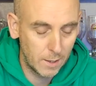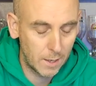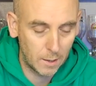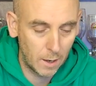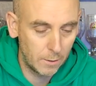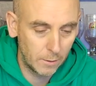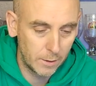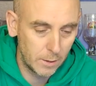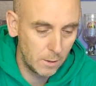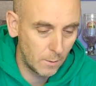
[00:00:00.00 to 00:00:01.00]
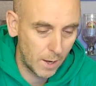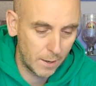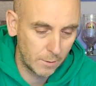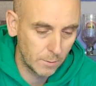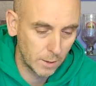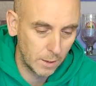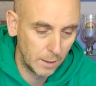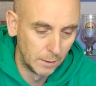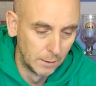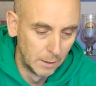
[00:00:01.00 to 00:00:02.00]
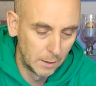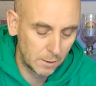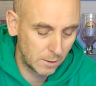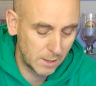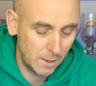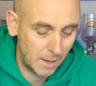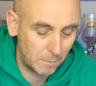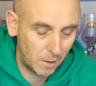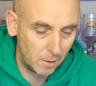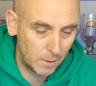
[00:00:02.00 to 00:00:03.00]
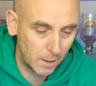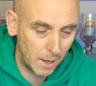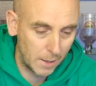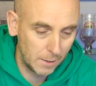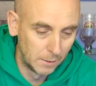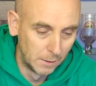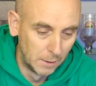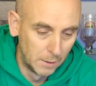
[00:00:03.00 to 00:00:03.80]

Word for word: There you go. I knew it had oats in it. Just tell that by looking at it.